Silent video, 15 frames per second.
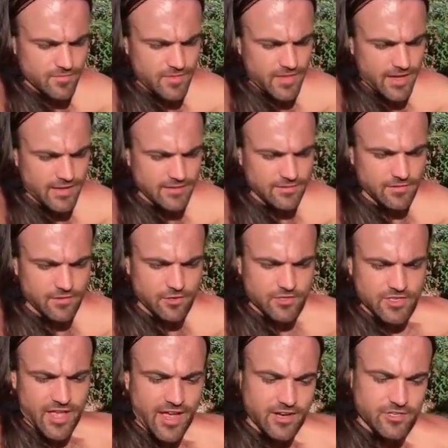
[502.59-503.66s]
that,
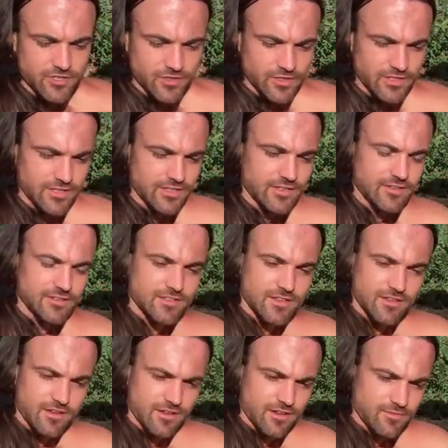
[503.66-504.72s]
there's actually
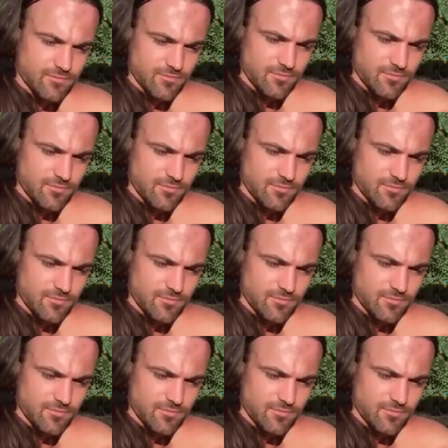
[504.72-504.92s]
a